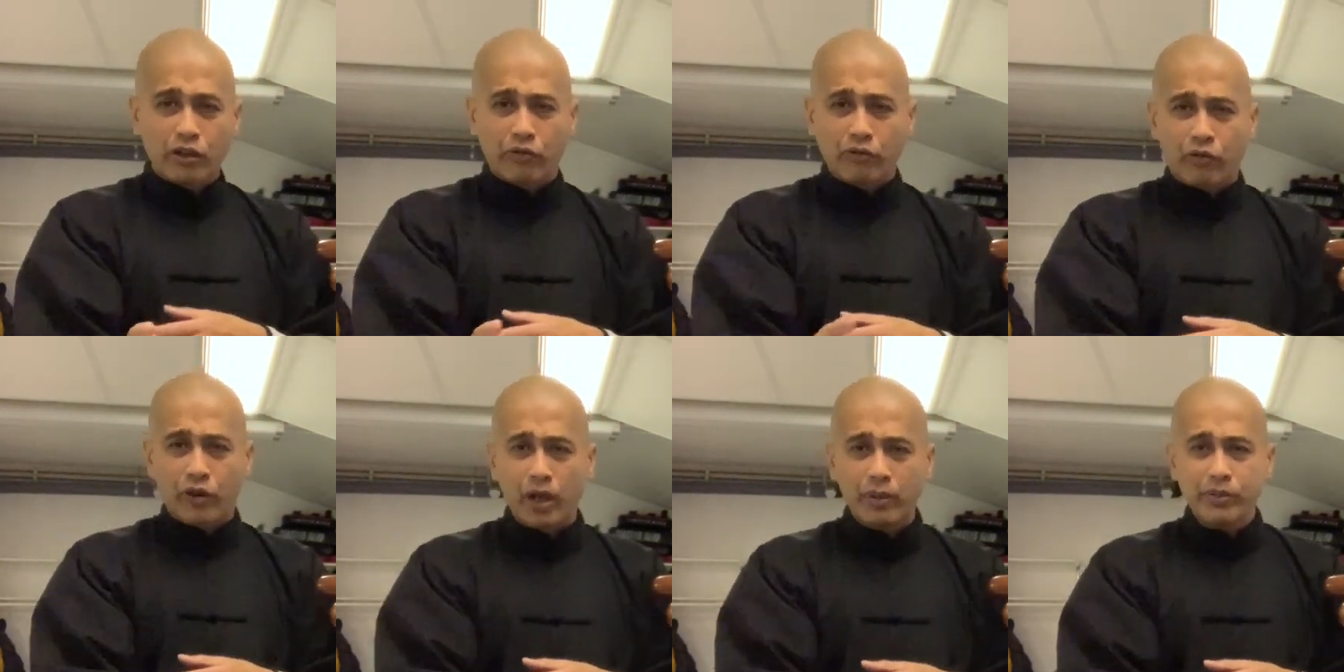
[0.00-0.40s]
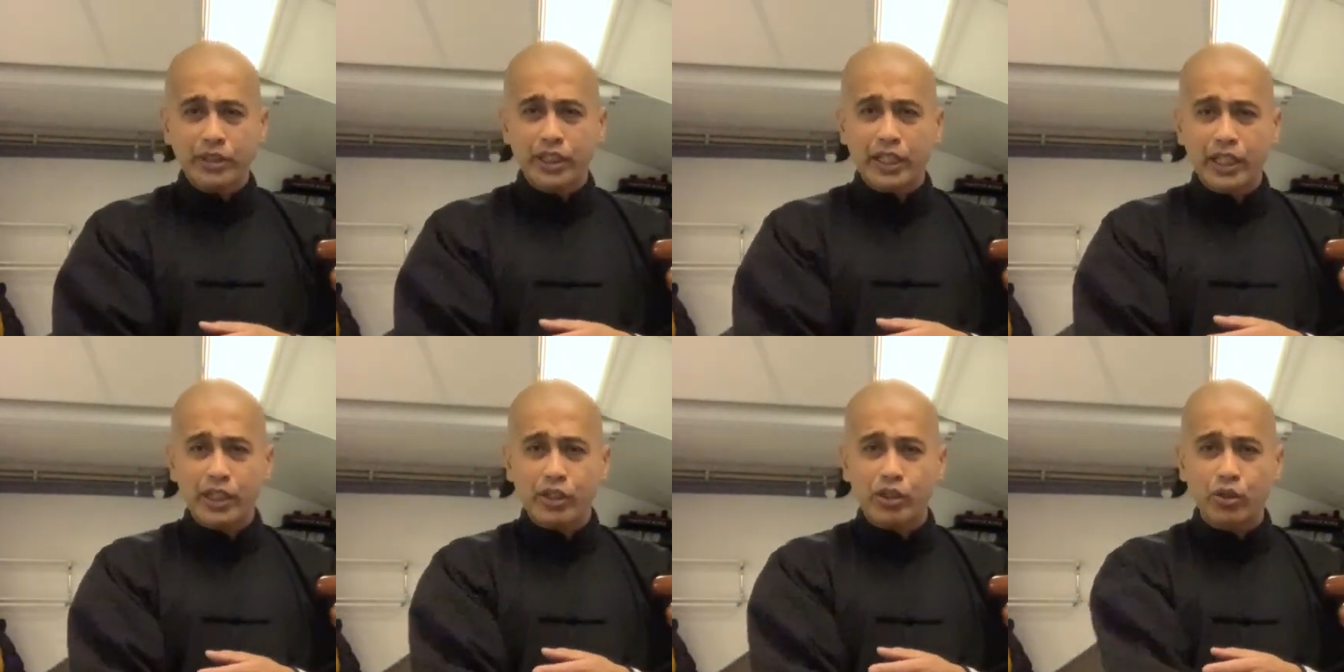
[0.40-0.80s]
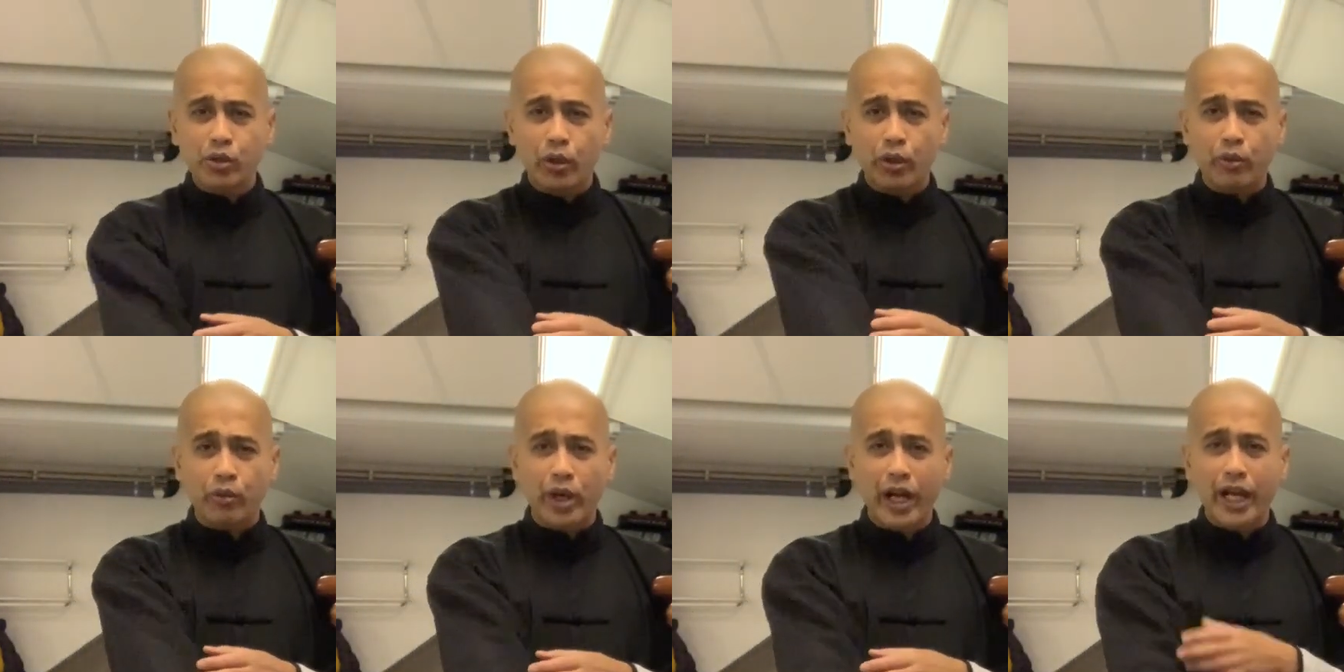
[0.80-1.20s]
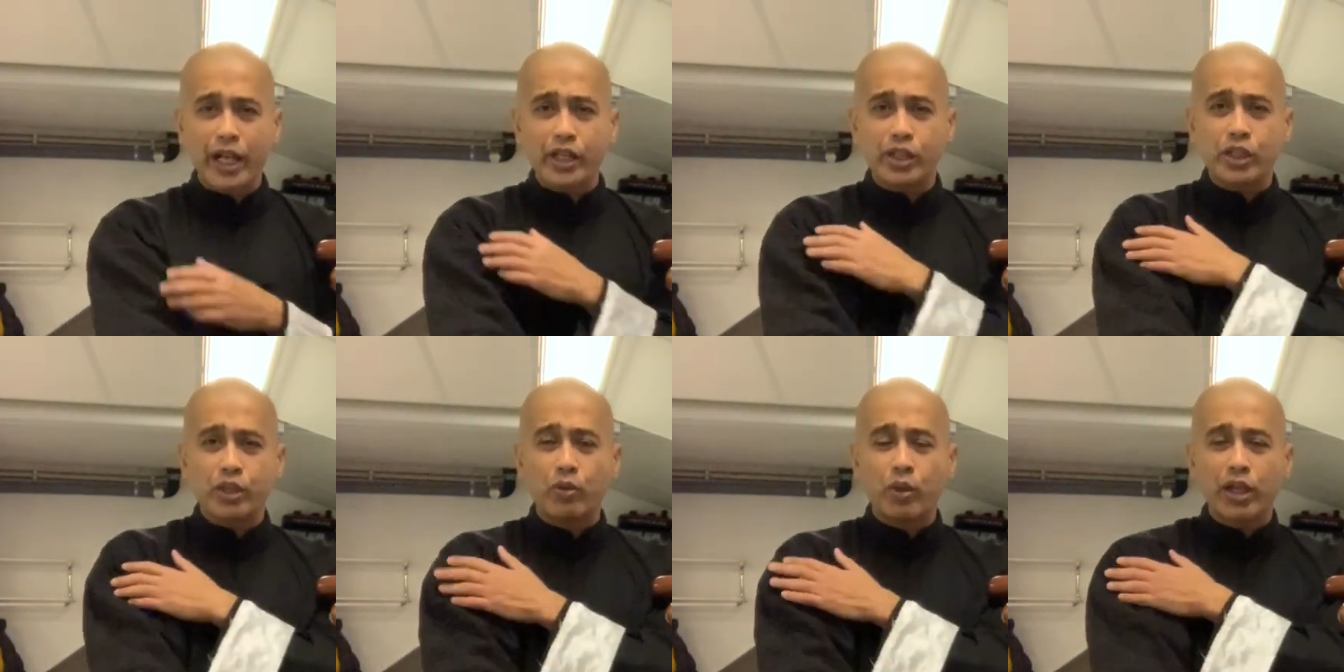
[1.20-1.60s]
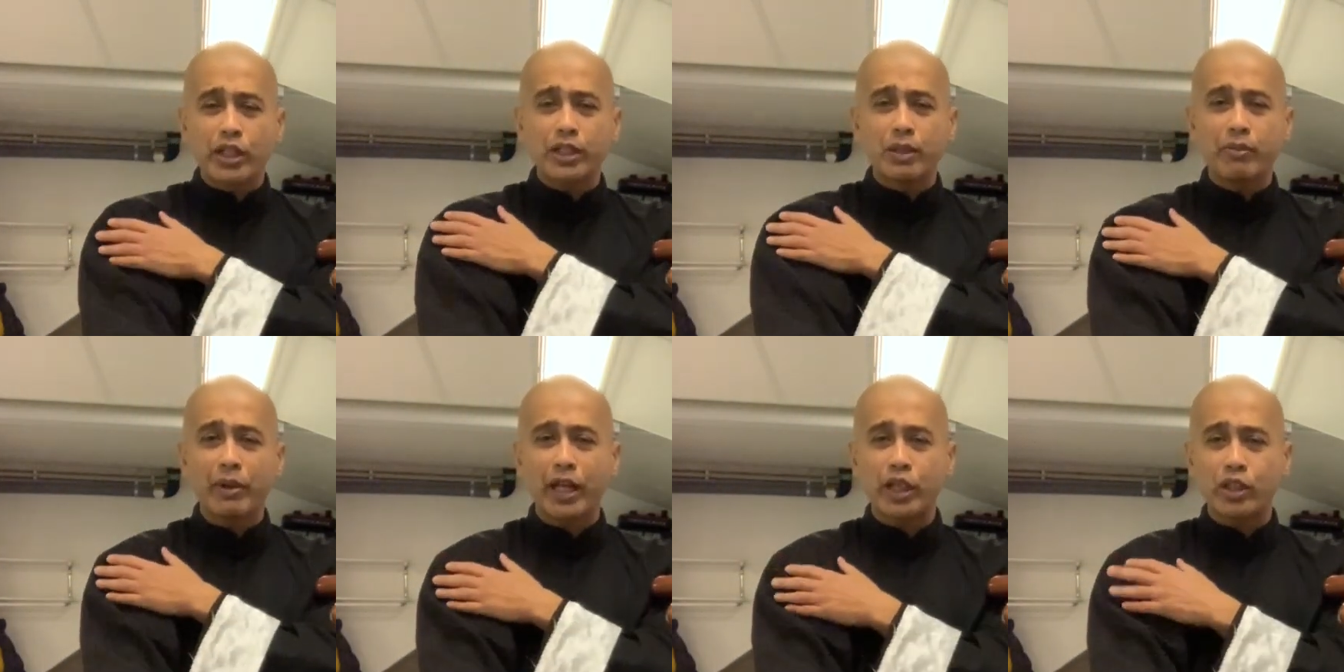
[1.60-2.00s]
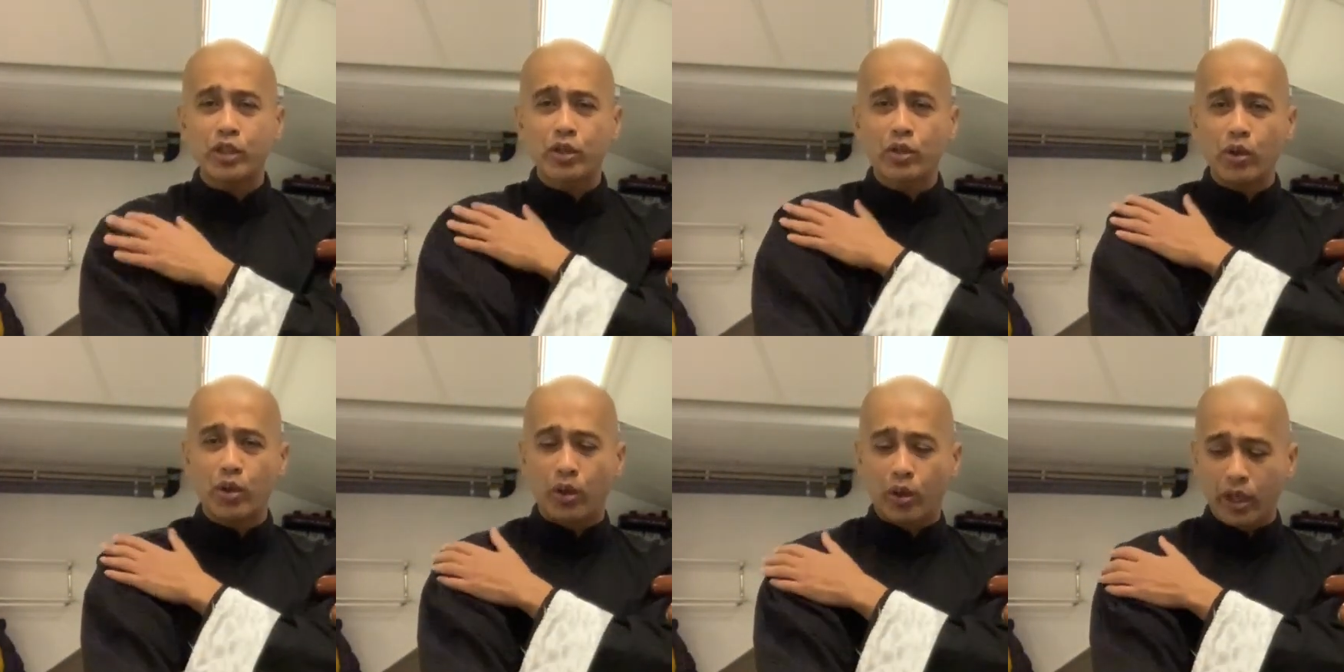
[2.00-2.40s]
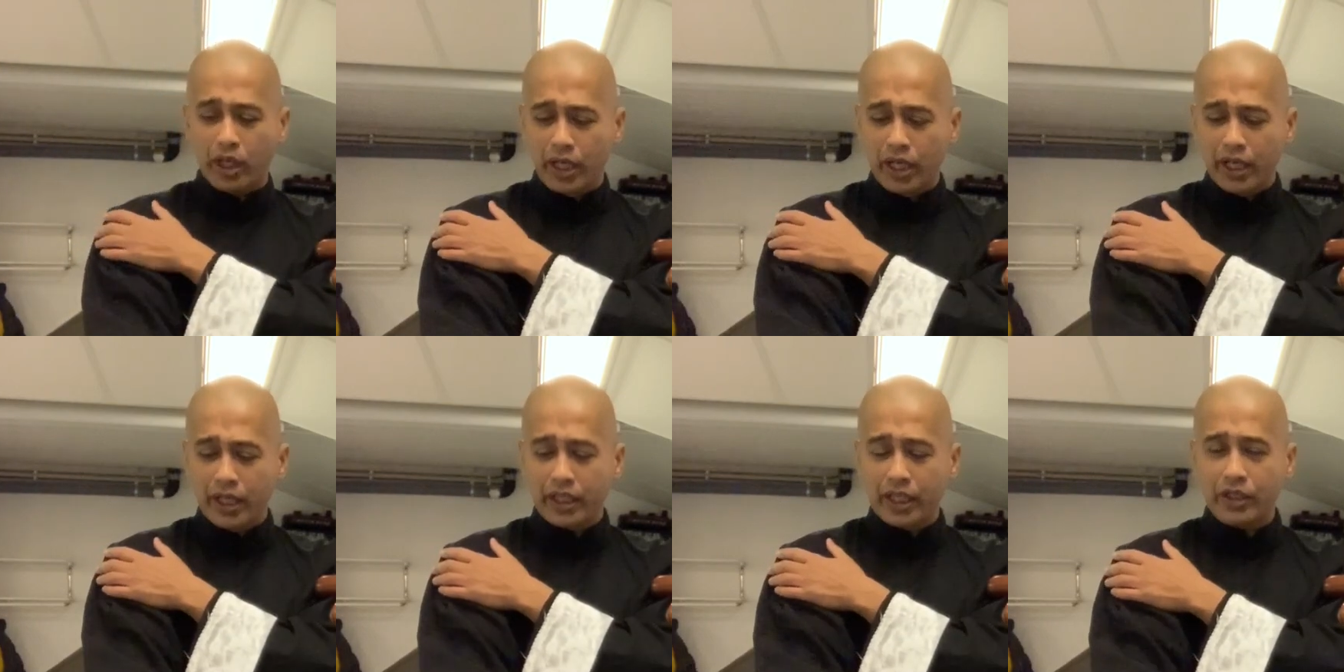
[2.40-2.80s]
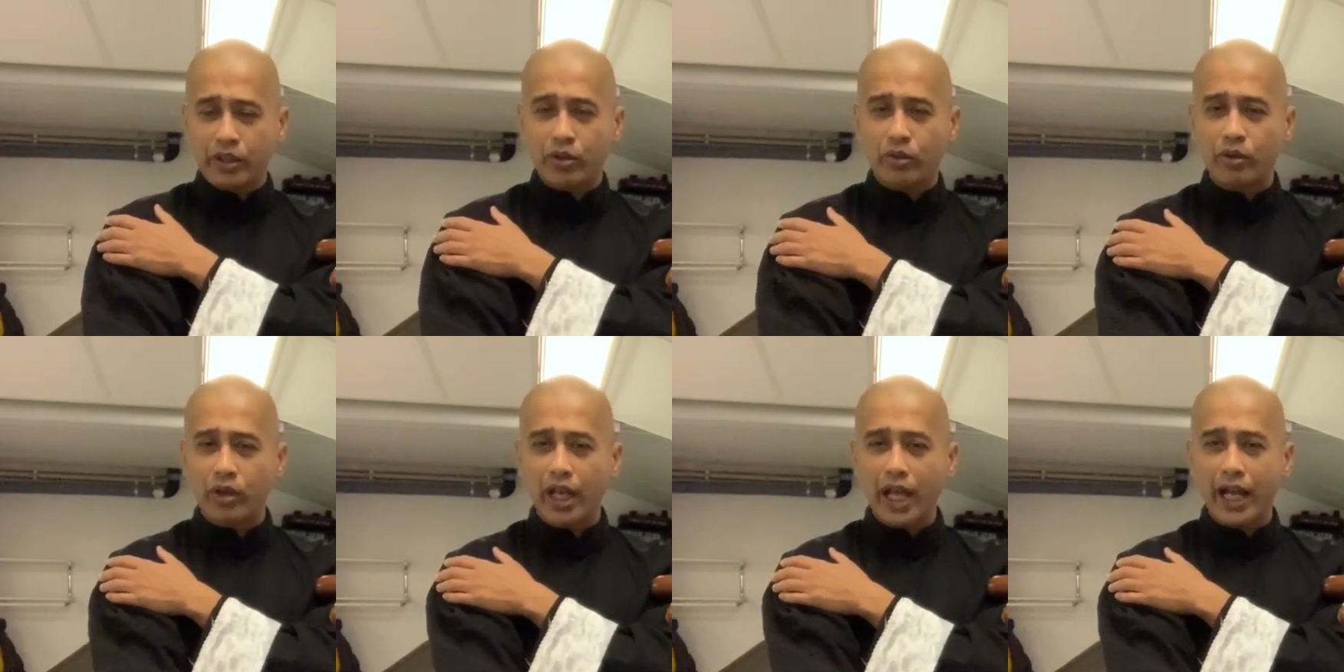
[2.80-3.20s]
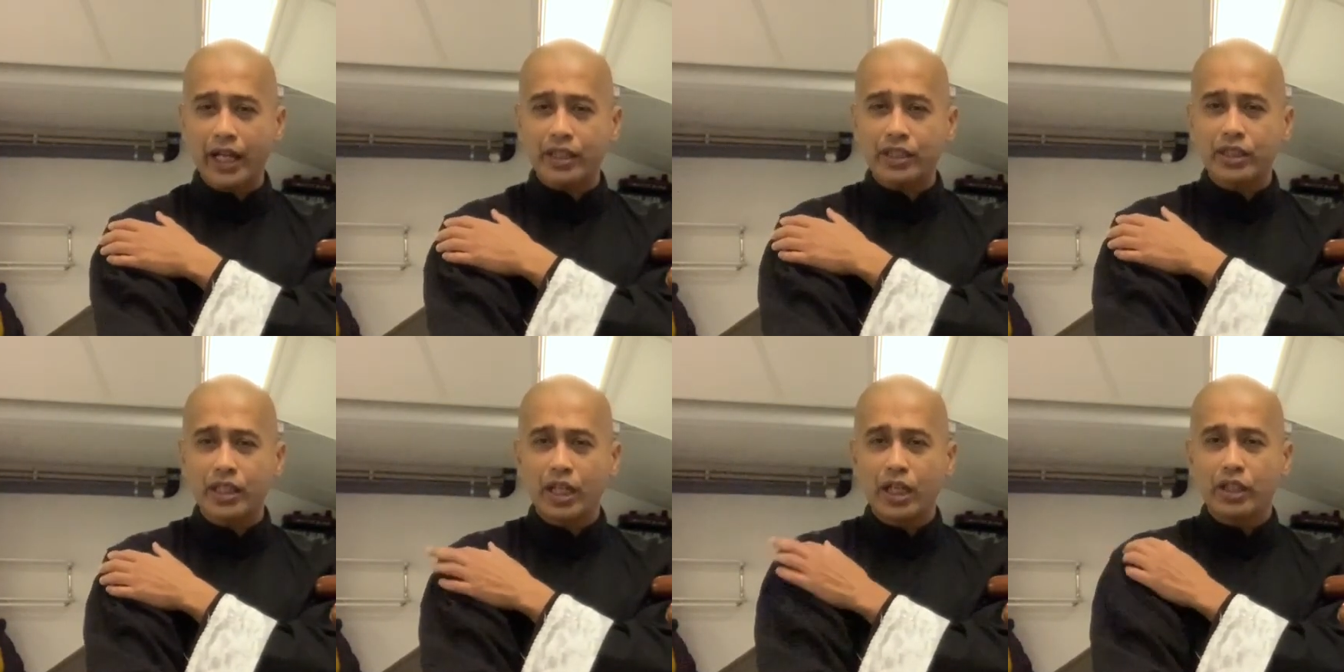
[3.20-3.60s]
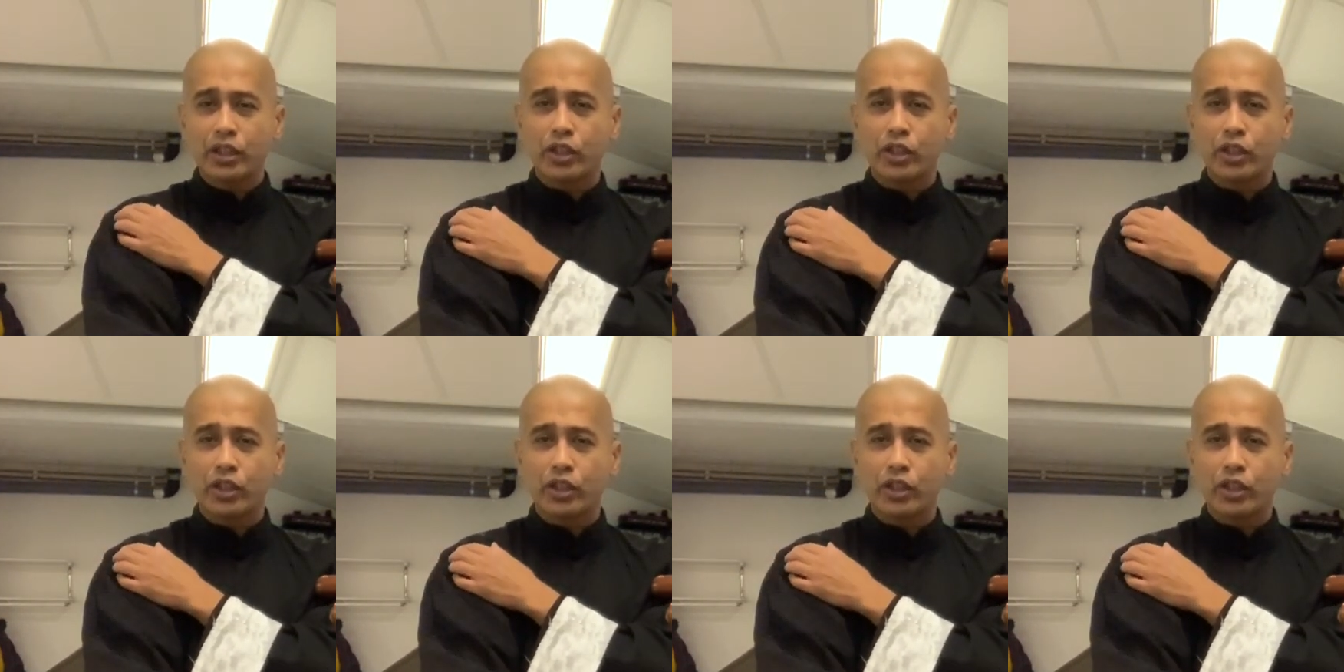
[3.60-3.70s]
From such short range, you want to make sure that you relax